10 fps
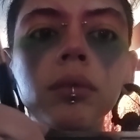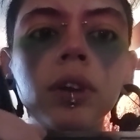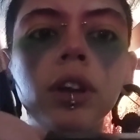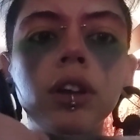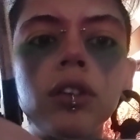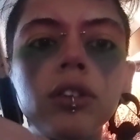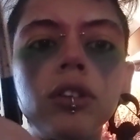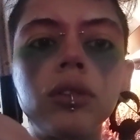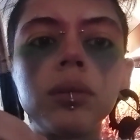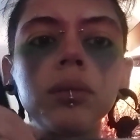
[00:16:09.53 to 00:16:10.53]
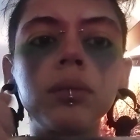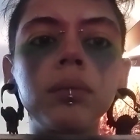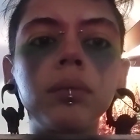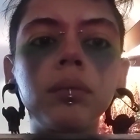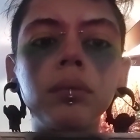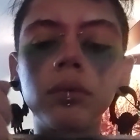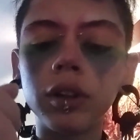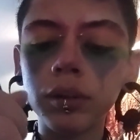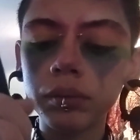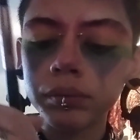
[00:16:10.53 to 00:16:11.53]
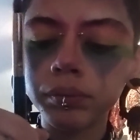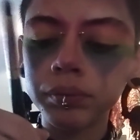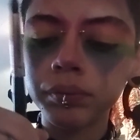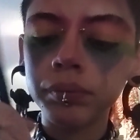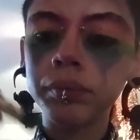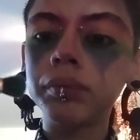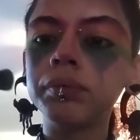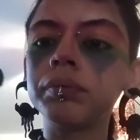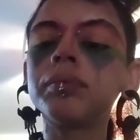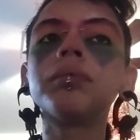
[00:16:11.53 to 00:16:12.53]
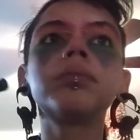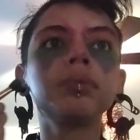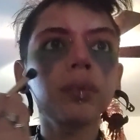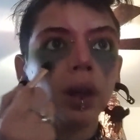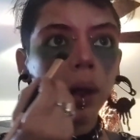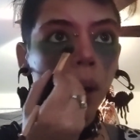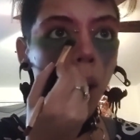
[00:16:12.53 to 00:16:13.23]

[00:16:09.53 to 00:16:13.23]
Right here, you see this one? Yeah. Okay.